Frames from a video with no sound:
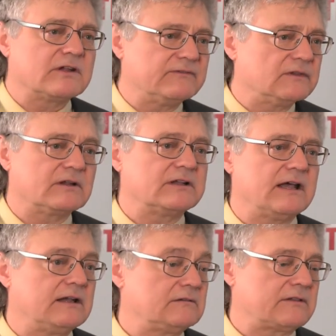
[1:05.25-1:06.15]
I've looked
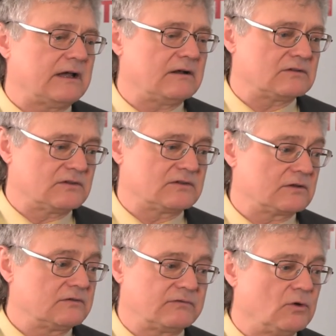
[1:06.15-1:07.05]
at thousands
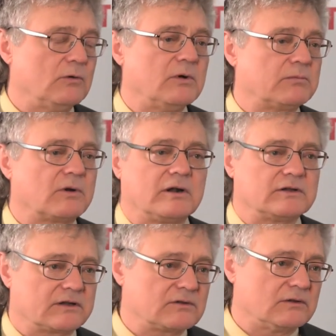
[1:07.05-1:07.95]
of cobalt
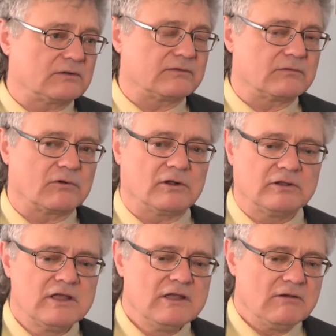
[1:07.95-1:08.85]
projects all over the
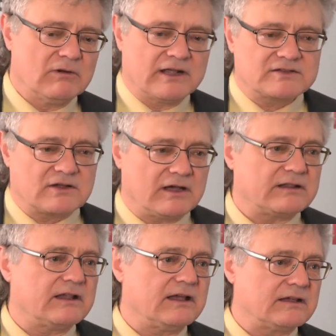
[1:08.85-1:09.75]
world. When I saw
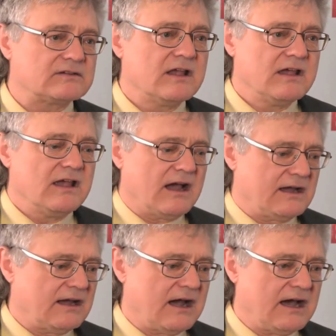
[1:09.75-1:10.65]
this,
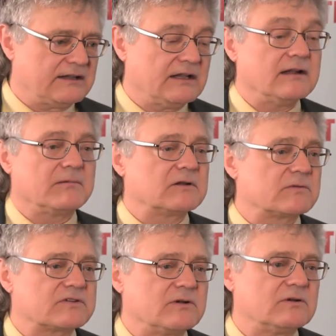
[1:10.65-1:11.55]
uh, the numbers
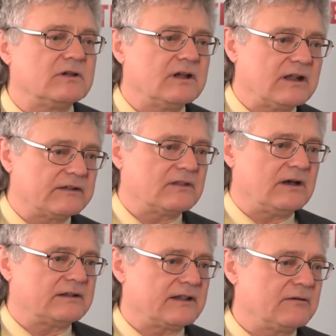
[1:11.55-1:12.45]
were so good, I
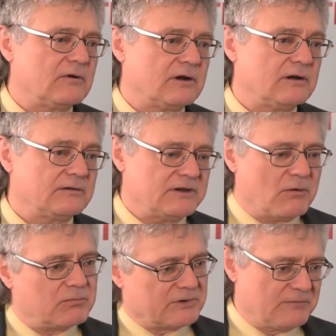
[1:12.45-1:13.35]
thought they were, you
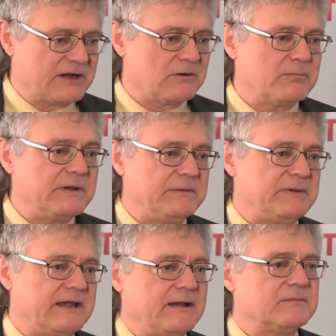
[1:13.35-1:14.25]
know, we, we, go
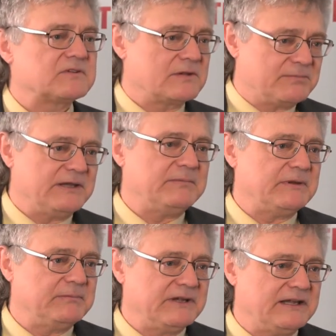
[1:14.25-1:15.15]
PPMs to
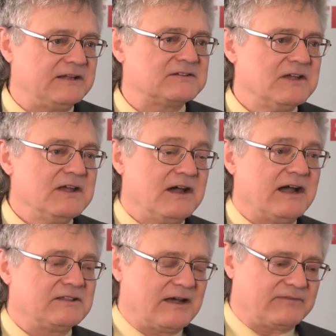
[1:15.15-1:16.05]
PPBs.
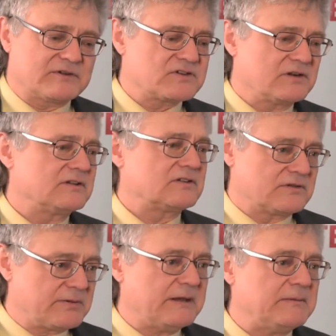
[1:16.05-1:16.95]
I thought for sure this
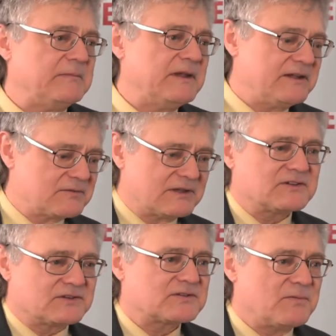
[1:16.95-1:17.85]
is PPBs, which
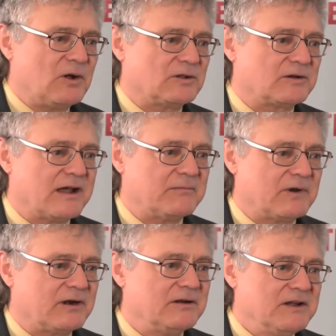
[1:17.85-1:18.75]
is a smaller
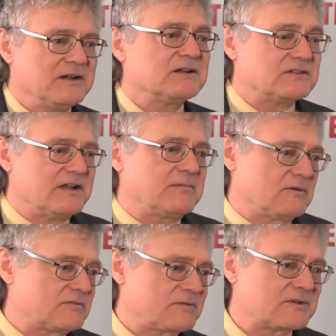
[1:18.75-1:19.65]
number, because the
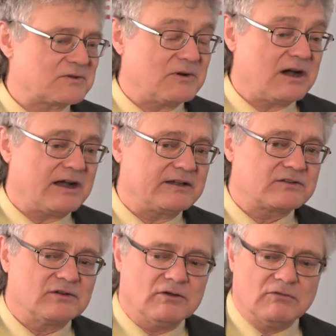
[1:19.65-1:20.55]
numbers were so high.
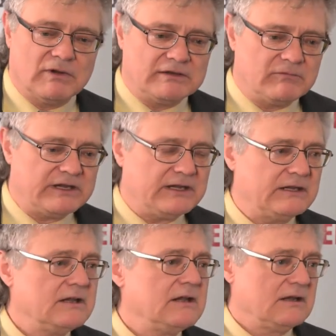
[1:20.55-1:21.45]
So when
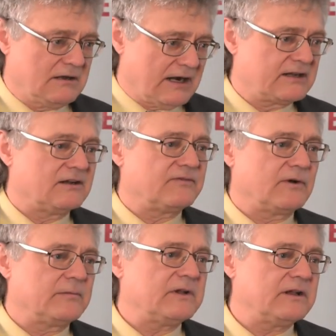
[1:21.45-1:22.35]
we, I
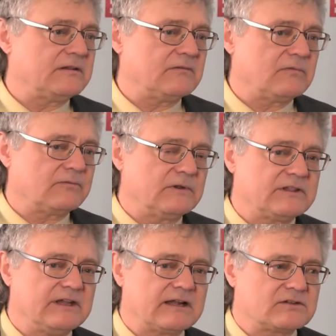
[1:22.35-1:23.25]
confirmed it
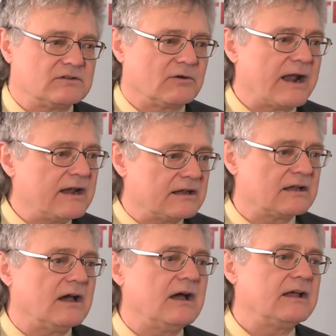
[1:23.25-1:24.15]
with the
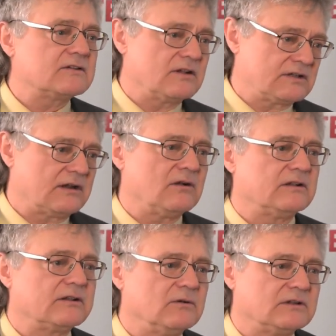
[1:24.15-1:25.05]
ex-Noranda guys, looked at
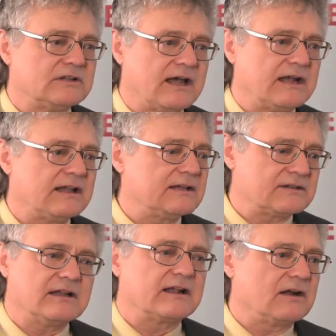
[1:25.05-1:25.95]
all the old data, I
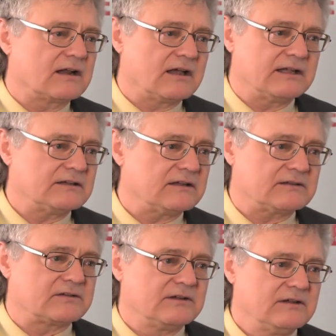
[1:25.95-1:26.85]
said, I gotta got
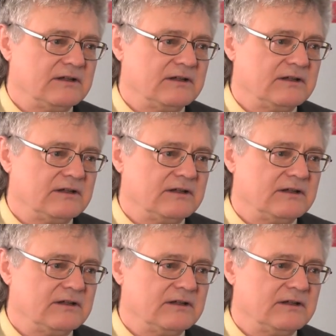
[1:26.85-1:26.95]
this.